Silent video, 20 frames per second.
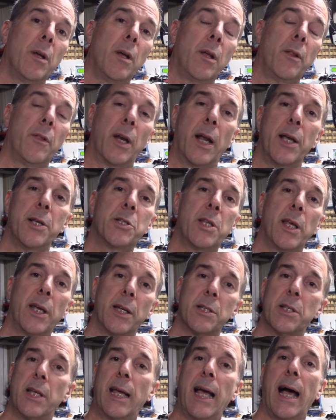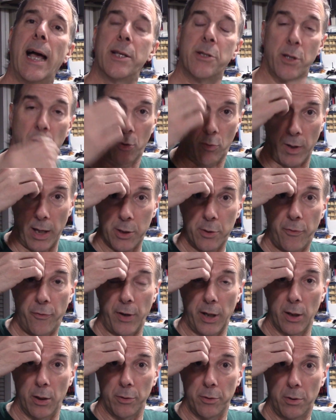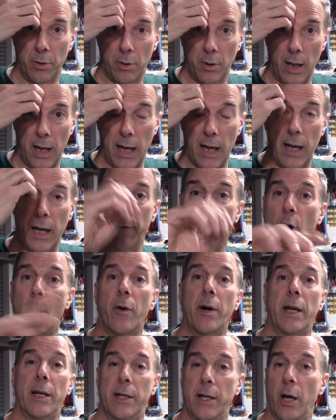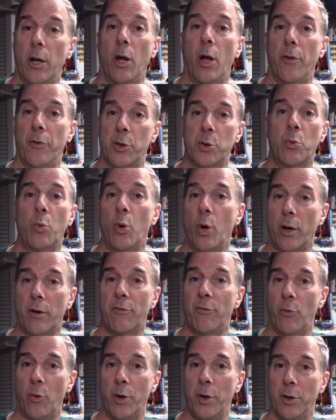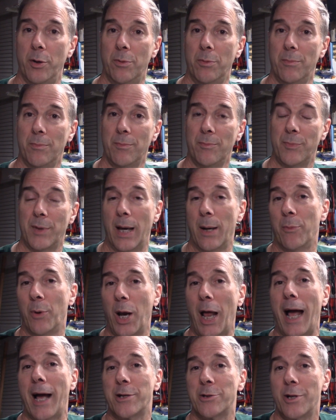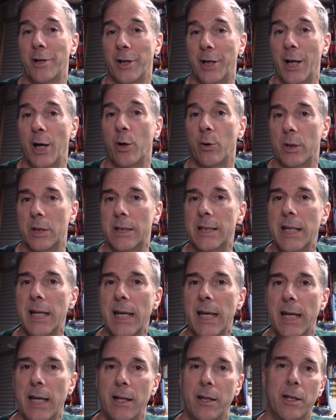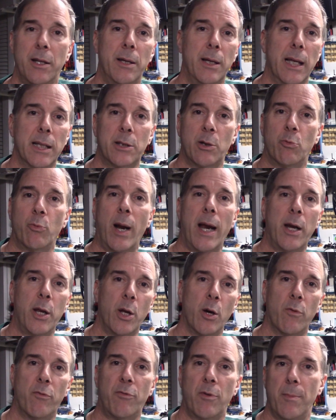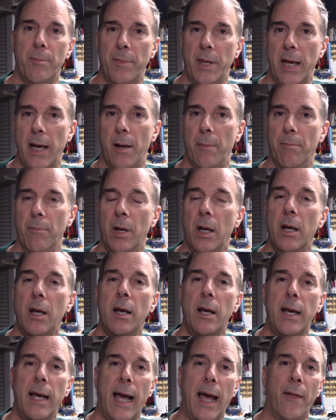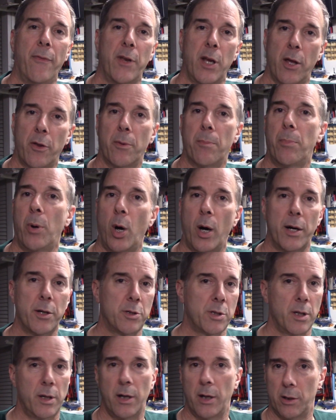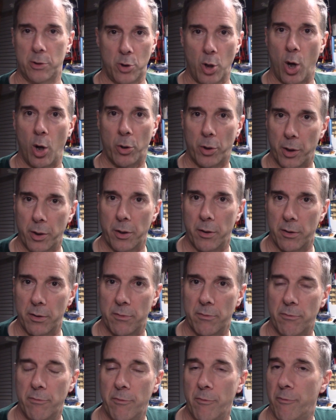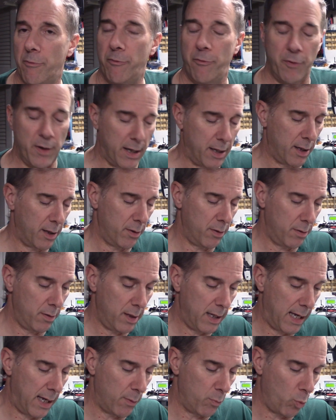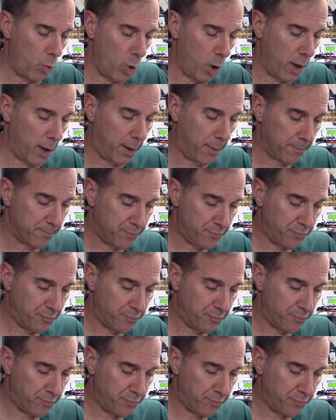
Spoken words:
the nice thing is the guys at Crutchfield have already done all this work for you, and will actually guarantee that you get the radio from them and the other parts, and it's all going to fit and work.